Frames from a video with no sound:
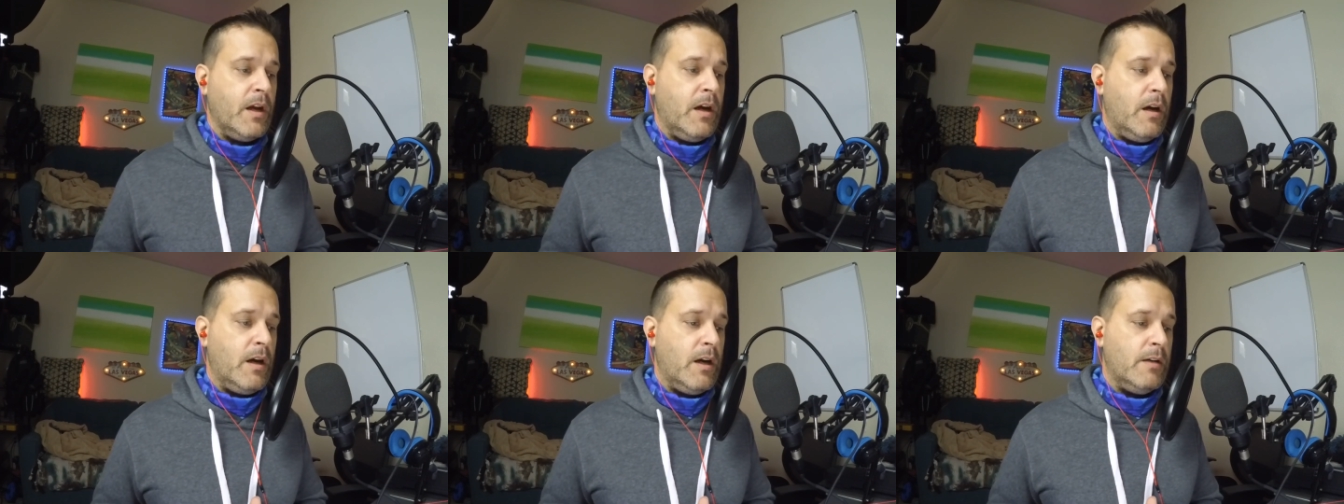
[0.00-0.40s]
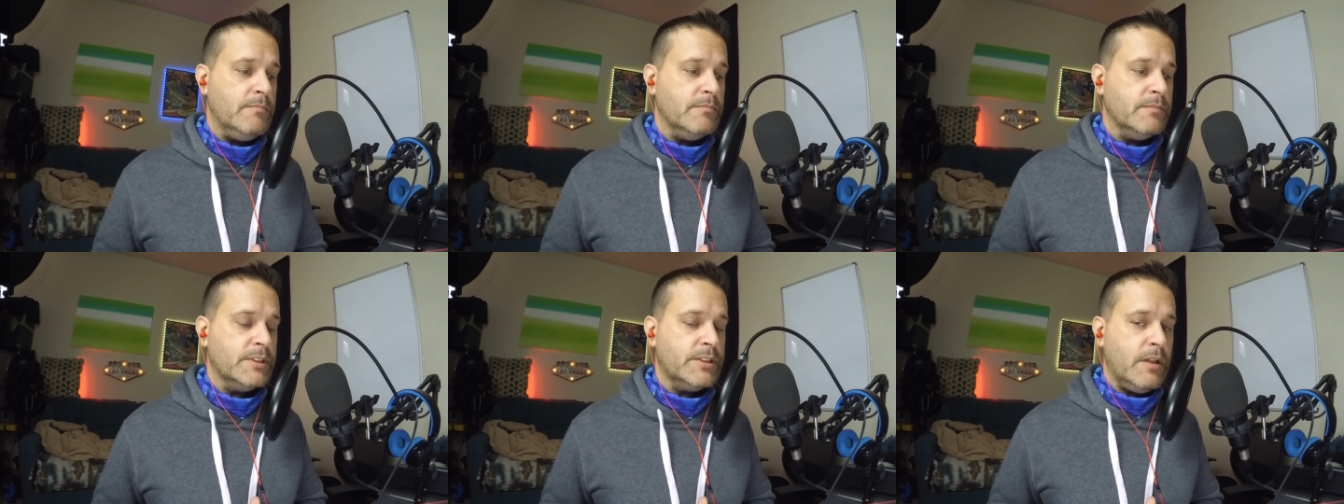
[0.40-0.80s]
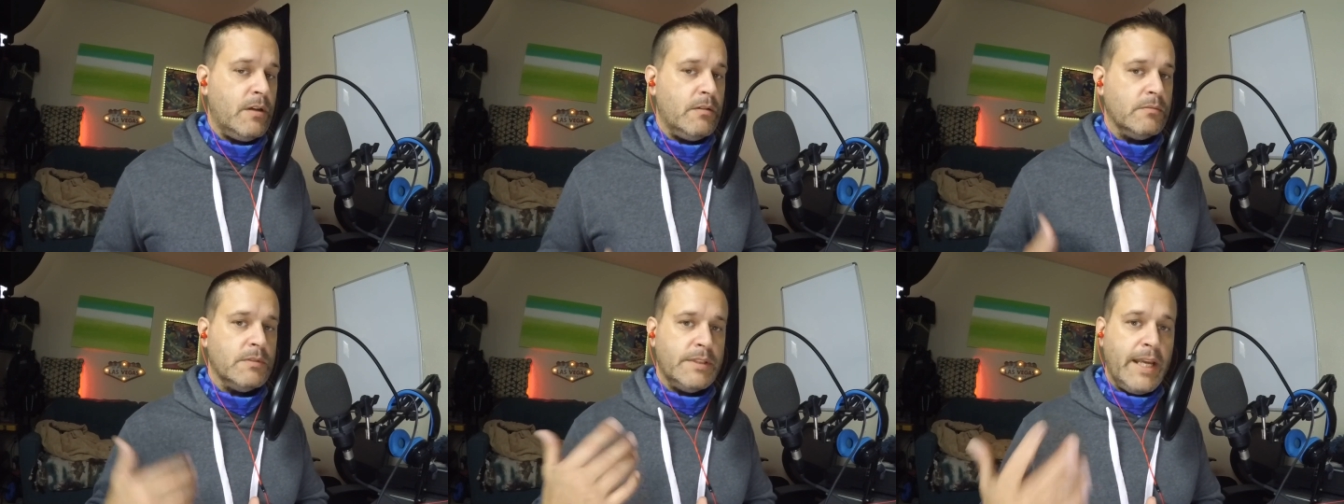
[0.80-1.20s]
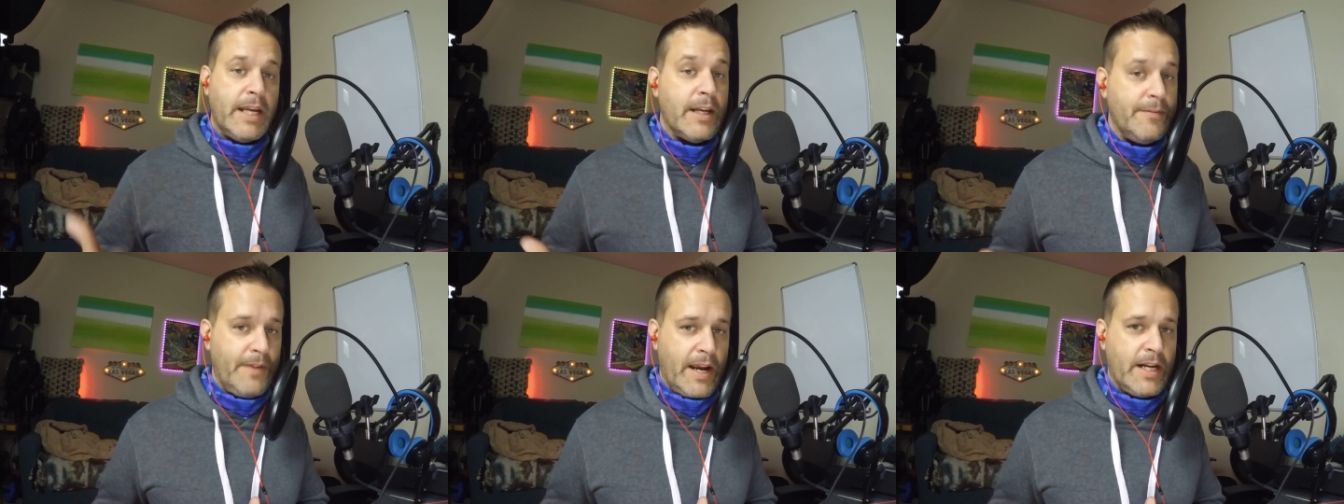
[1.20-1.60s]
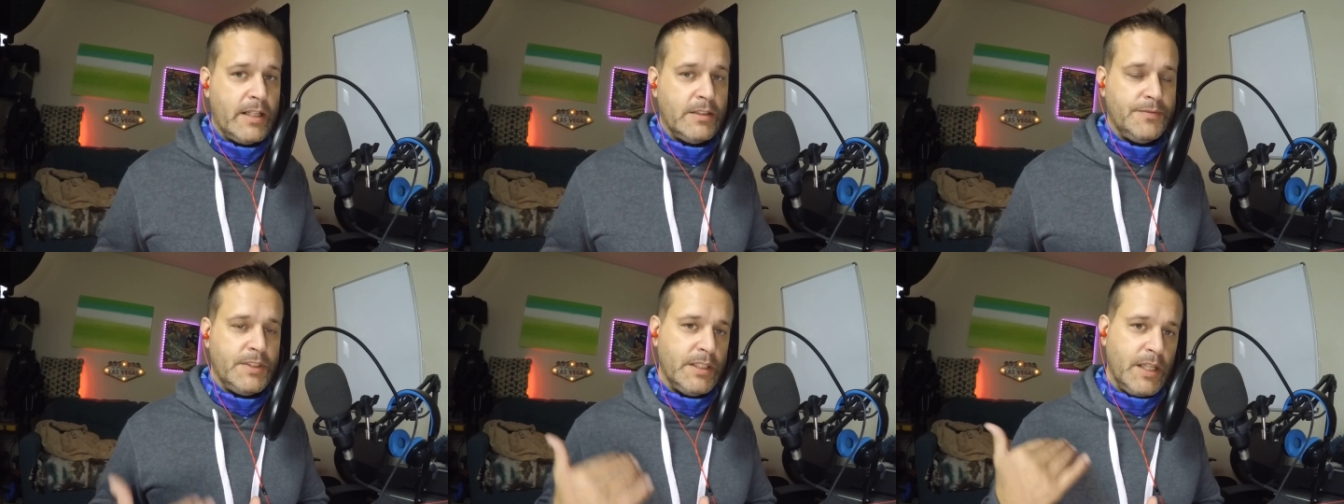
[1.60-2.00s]
So take
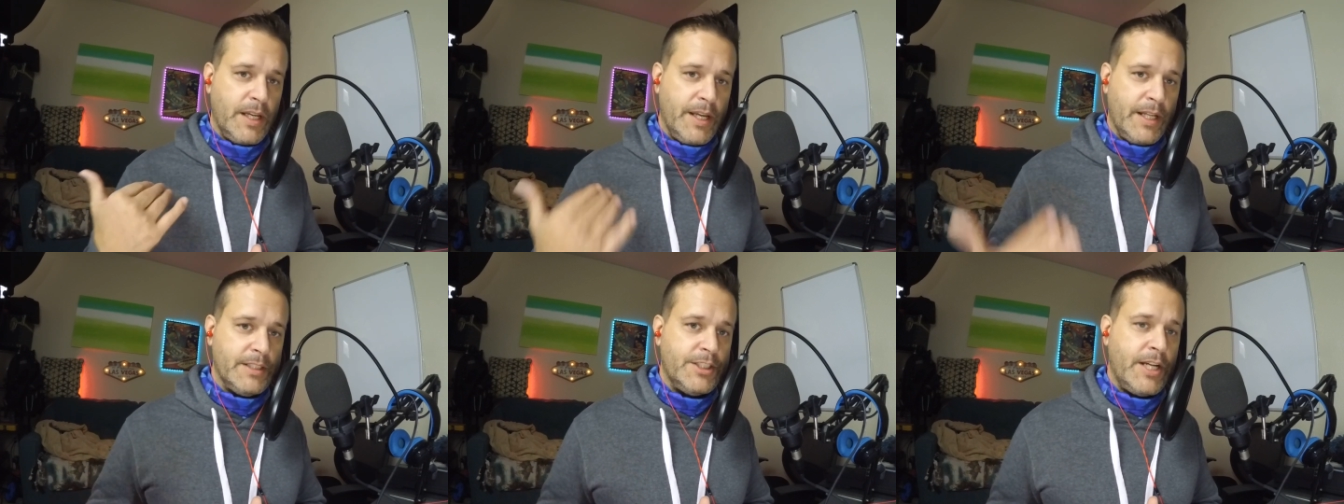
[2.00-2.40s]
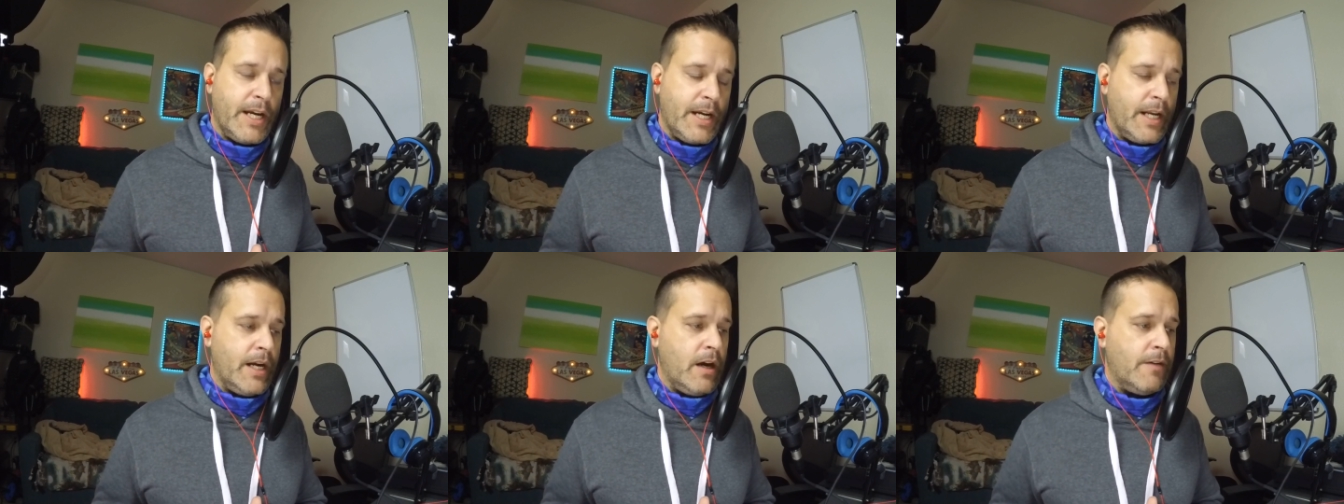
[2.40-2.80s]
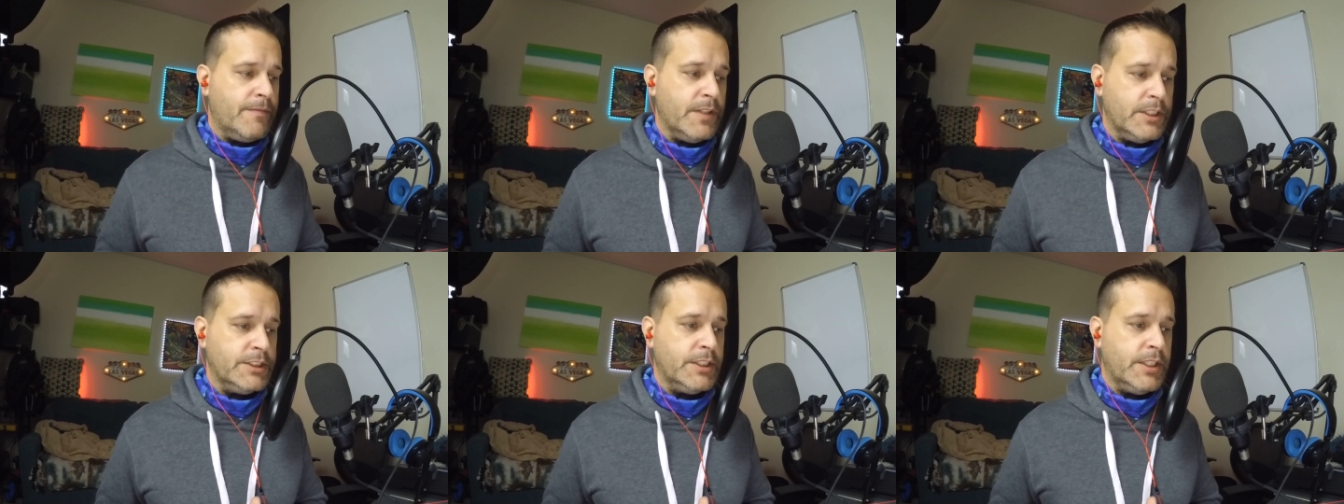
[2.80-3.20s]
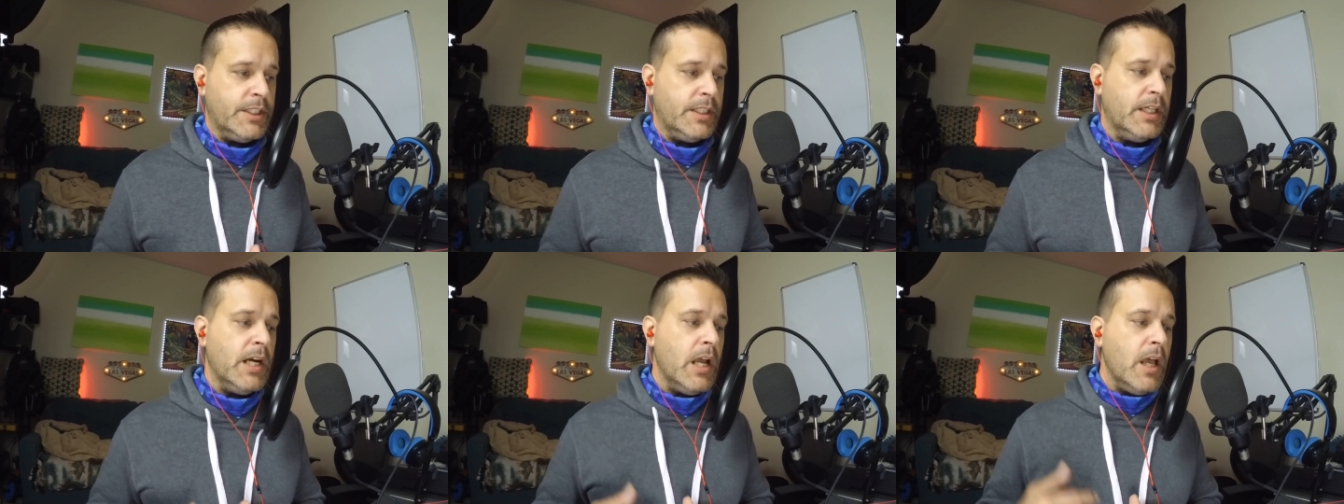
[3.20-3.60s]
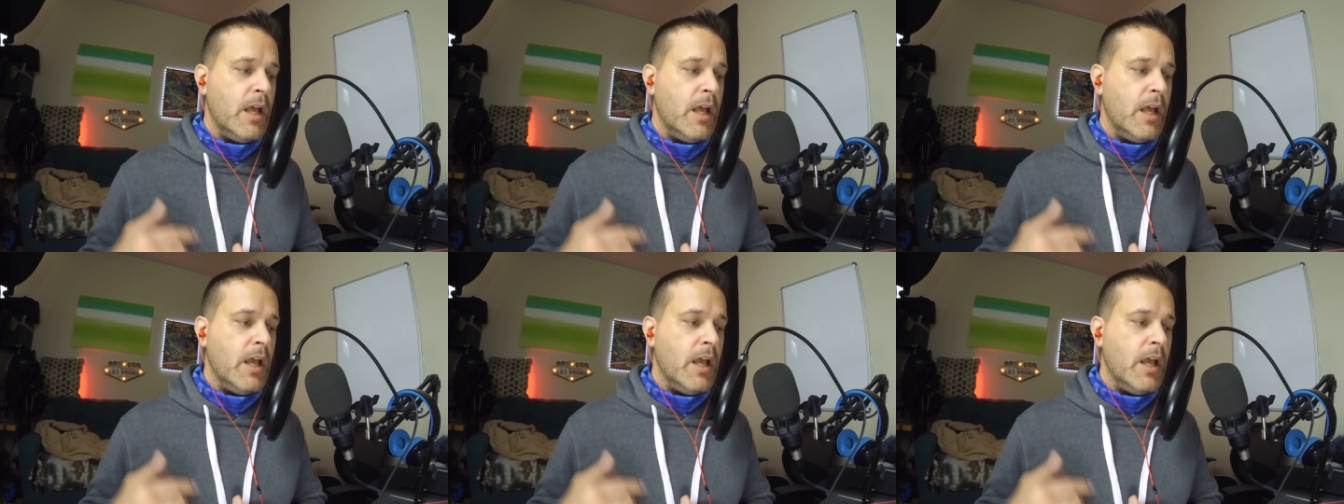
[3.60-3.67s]
advantage of it and check it out for sure.